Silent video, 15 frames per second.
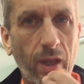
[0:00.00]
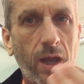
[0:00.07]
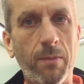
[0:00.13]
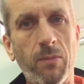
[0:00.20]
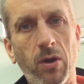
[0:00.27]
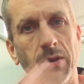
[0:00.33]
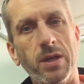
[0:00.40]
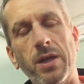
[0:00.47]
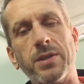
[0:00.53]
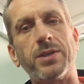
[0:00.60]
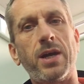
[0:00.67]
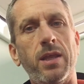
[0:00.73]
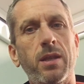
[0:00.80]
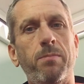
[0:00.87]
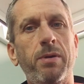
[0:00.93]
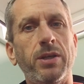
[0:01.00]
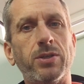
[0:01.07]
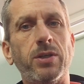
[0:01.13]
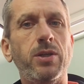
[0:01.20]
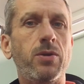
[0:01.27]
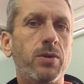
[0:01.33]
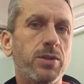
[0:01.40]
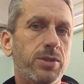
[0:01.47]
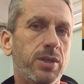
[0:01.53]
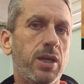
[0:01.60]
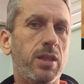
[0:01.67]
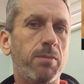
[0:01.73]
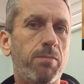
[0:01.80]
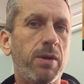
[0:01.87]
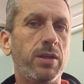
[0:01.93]
On the other side of the picture, you can see
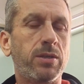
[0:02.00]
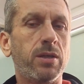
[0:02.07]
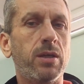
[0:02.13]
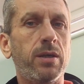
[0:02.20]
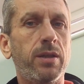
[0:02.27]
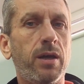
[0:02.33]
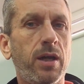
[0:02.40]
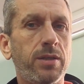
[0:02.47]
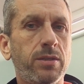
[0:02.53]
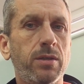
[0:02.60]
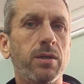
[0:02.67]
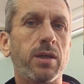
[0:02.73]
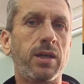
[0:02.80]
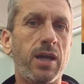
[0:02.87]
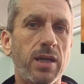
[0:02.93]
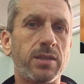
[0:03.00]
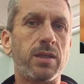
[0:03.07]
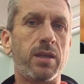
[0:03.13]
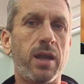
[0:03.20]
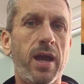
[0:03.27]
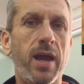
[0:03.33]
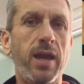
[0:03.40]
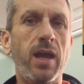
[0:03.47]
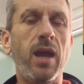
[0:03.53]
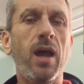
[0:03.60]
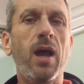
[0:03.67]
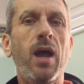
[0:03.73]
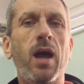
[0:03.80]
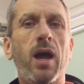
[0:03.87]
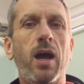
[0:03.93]
the picture that I took yesterday,
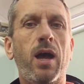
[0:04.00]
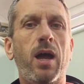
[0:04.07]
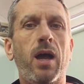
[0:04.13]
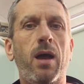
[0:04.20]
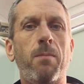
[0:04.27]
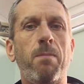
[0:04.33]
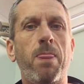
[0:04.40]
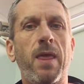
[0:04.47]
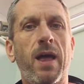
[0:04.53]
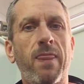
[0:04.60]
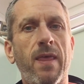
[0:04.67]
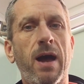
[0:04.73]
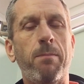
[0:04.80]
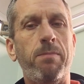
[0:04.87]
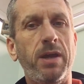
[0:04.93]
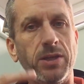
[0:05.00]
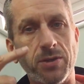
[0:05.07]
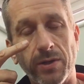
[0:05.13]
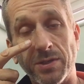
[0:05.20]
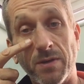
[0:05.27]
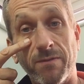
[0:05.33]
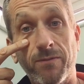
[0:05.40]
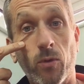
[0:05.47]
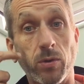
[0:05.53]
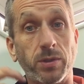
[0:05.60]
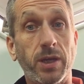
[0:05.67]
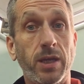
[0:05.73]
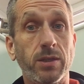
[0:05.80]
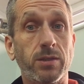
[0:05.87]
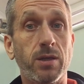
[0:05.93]
and that picture is at
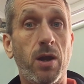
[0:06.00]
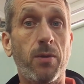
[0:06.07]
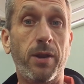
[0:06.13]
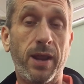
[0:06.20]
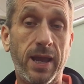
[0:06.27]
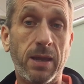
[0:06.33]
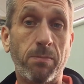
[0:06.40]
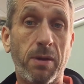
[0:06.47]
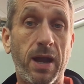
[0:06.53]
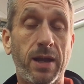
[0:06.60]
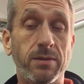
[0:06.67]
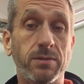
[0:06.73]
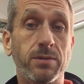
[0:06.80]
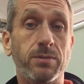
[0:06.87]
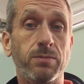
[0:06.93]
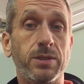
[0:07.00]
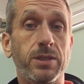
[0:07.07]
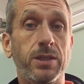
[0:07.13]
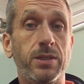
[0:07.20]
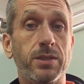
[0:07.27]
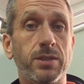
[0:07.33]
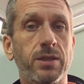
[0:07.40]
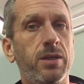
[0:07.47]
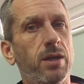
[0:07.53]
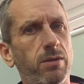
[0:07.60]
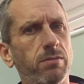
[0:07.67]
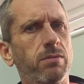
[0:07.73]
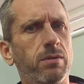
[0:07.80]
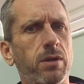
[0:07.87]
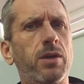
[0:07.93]
14 stone and 8 pounds, which is, you know,
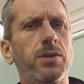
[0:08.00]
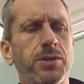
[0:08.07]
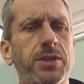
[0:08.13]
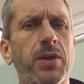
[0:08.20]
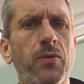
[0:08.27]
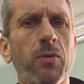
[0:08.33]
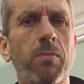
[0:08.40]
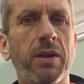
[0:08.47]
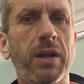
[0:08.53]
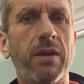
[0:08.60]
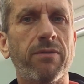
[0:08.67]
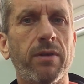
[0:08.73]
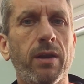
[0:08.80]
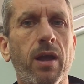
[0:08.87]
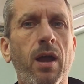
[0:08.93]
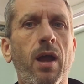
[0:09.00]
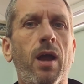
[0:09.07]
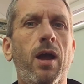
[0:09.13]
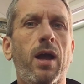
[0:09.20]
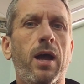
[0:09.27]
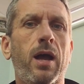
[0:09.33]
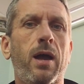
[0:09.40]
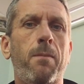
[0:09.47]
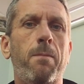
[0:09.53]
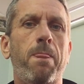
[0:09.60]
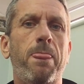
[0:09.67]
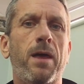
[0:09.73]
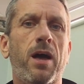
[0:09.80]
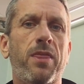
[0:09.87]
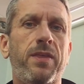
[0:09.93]
considerably different.
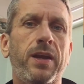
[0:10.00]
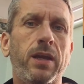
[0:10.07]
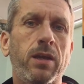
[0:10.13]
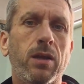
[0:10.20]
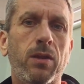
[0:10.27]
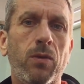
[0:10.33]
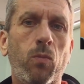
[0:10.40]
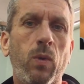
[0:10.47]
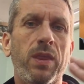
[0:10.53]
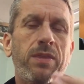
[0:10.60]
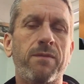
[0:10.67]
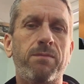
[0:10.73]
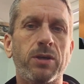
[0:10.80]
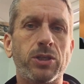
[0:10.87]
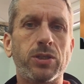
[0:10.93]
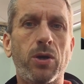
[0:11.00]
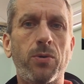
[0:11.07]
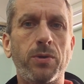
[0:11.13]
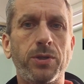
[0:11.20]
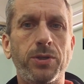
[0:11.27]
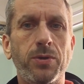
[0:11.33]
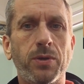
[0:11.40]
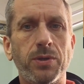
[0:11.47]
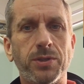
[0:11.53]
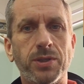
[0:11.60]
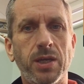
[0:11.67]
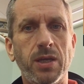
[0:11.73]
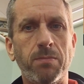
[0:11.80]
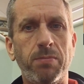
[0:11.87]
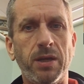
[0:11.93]
I think, you know, the width of my shoulders, you can
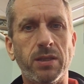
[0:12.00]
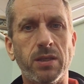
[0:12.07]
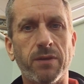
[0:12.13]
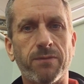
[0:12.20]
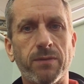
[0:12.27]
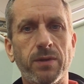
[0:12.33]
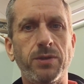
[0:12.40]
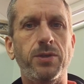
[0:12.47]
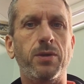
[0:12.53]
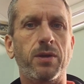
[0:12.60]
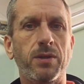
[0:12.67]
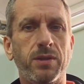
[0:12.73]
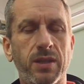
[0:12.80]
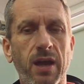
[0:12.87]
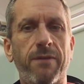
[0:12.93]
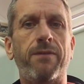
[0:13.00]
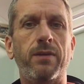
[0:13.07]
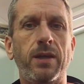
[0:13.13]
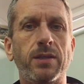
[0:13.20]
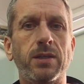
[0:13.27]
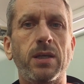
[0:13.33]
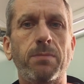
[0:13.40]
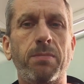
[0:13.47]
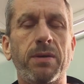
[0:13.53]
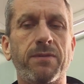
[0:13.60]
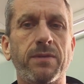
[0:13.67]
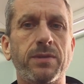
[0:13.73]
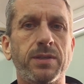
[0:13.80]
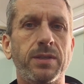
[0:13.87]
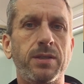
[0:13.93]
see a big difference. You can definitely see a
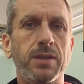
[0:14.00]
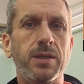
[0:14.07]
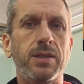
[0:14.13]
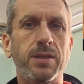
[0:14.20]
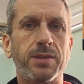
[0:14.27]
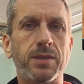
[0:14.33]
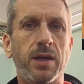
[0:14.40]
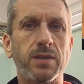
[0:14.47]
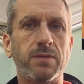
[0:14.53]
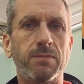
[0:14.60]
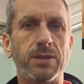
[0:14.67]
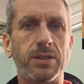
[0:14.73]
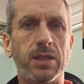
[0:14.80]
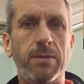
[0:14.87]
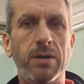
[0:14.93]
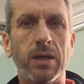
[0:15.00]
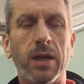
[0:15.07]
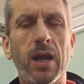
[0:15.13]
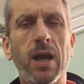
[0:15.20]
difference in the size of my stomach.